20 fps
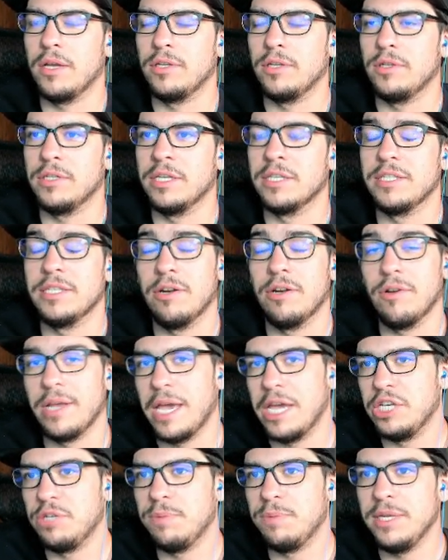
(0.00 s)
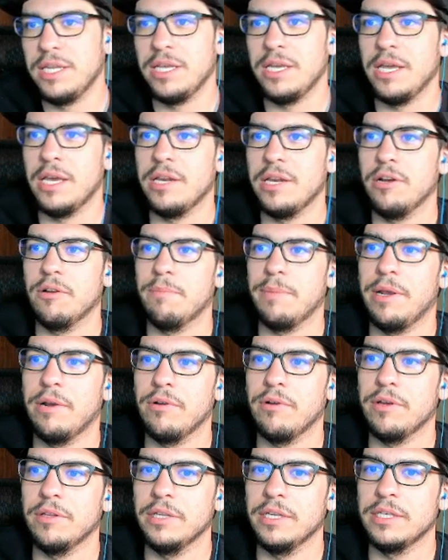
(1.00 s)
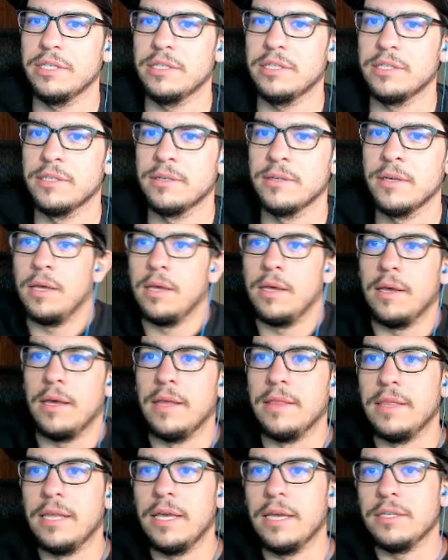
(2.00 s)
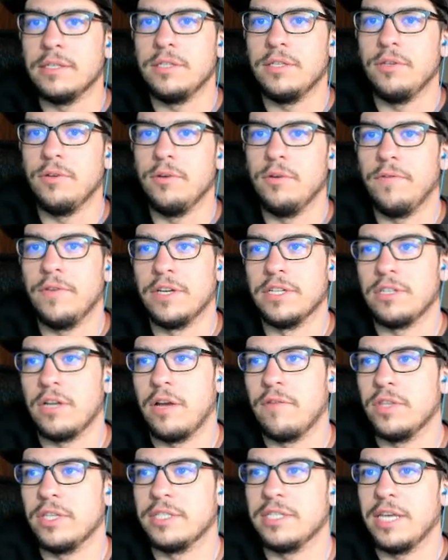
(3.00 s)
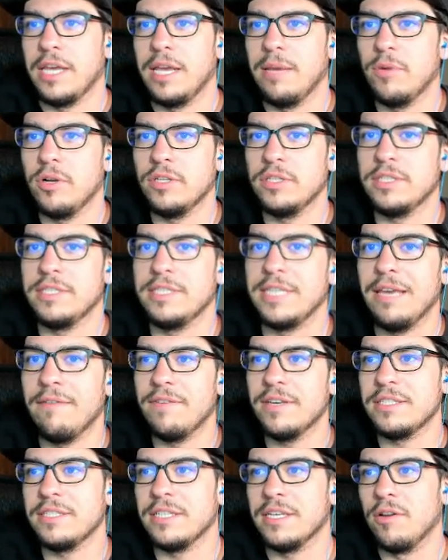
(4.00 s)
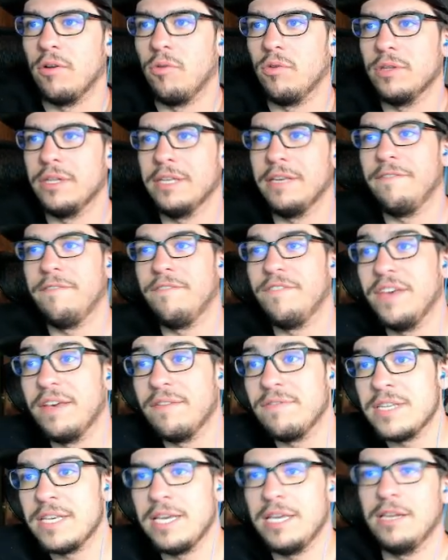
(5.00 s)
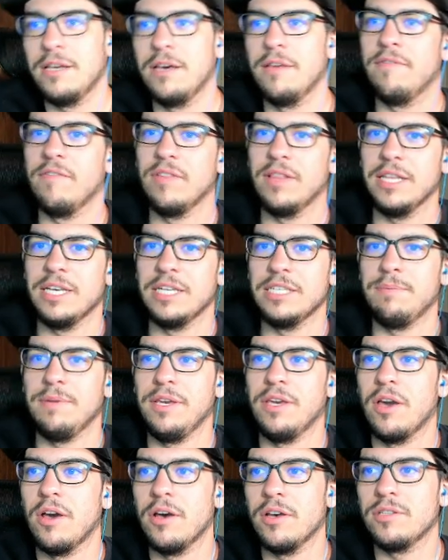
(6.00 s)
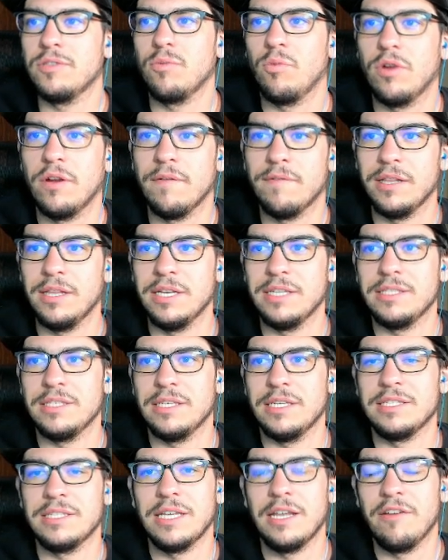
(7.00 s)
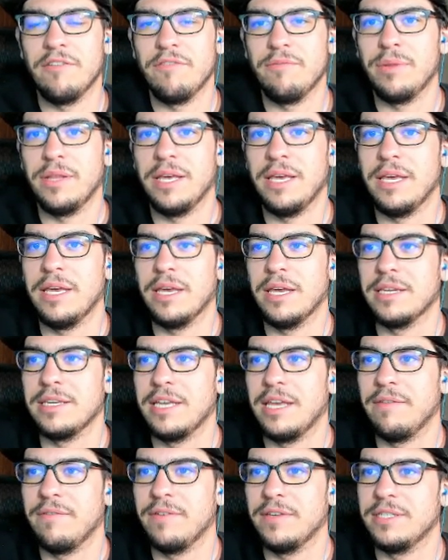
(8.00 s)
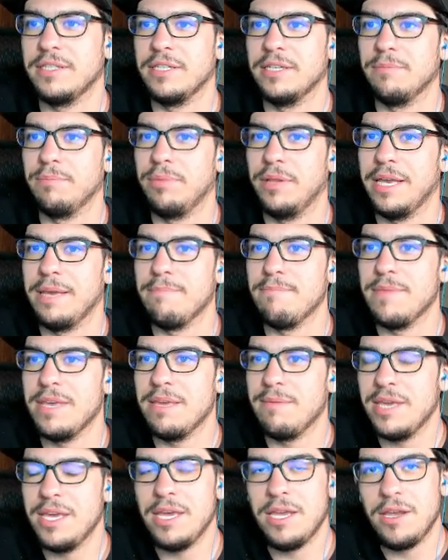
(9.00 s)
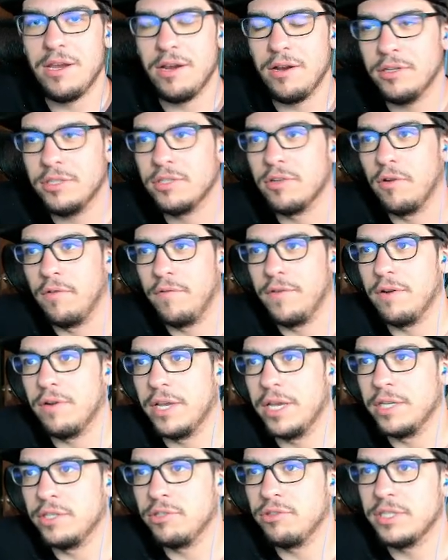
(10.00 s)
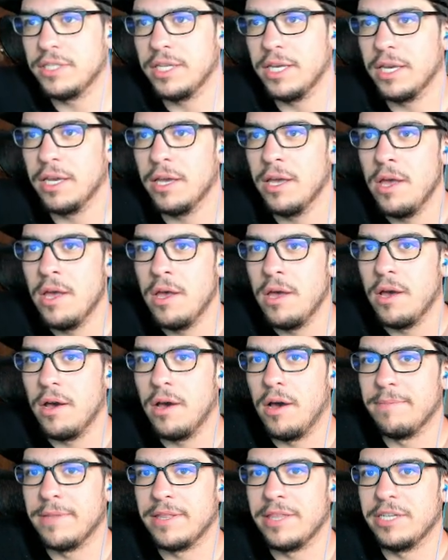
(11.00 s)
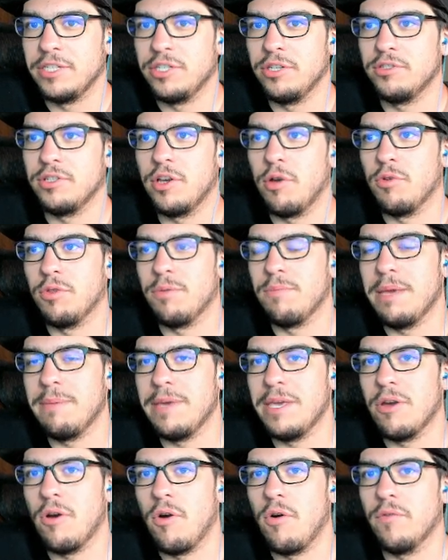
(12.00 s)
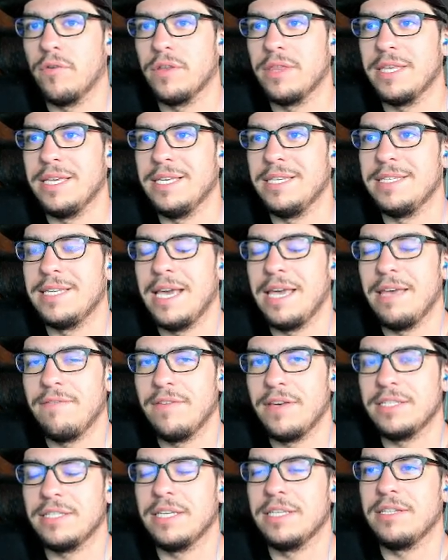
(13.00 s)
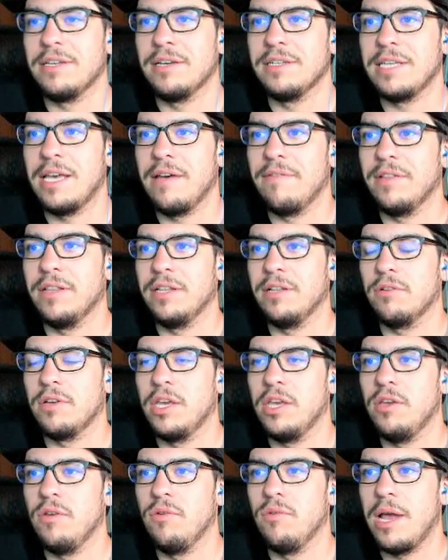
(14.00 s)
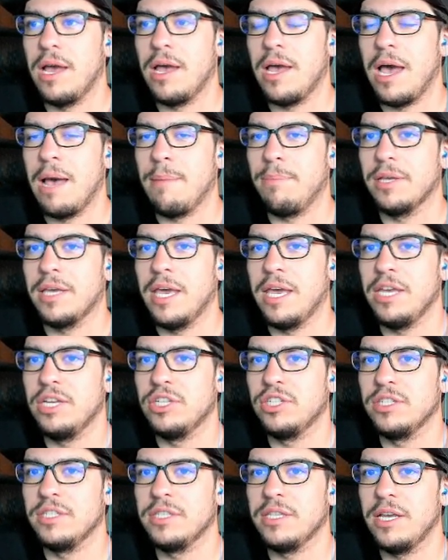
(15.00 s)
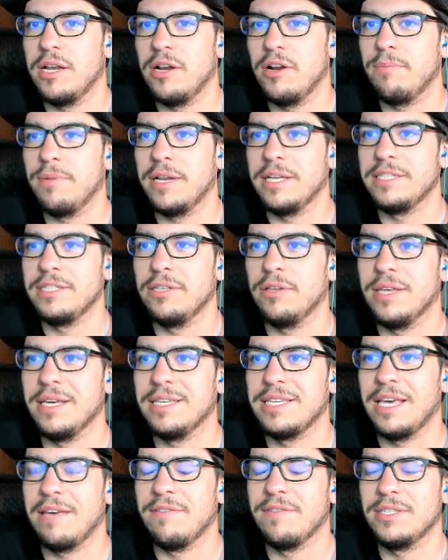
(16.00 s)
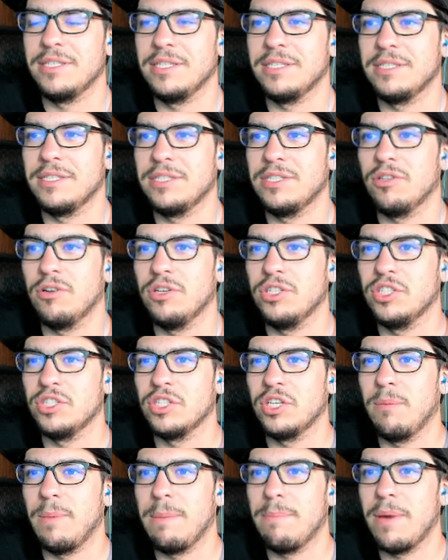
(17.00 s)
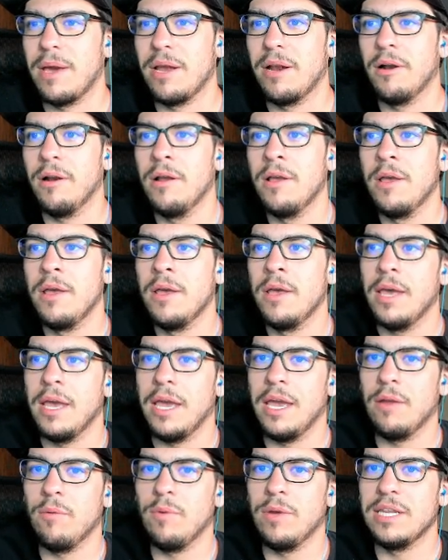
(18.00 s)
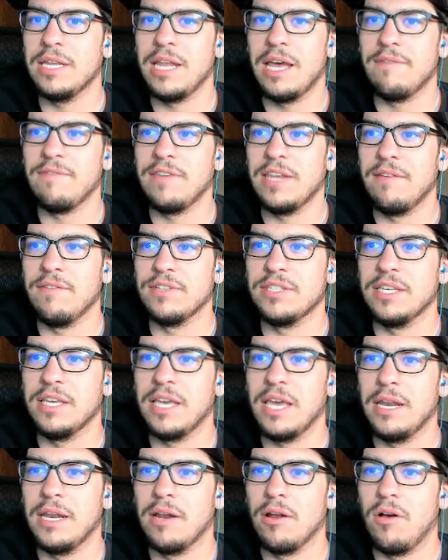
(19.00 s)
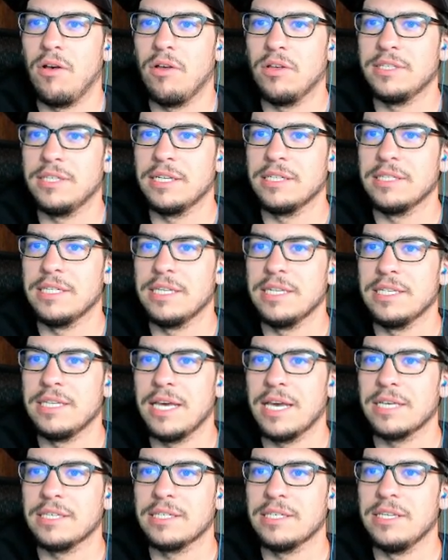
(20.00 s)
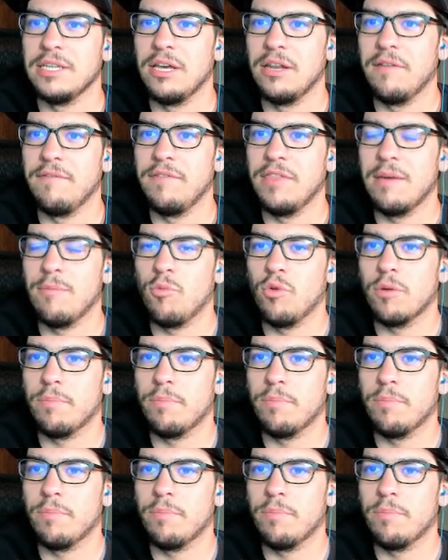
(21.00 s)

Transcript: considering HPD in your Imperial lists. And then to finish off with the Tamers, Davis in only 15 of the list, because one of the lists, instead of playing Davis, did play Mimi here. So very interesting that they chose to go with Mimi over the Davis. It does have a little cute applications there, but I still think Davis's search is going to be better. And we did have Davis and Ken in all 16 decks. None of them were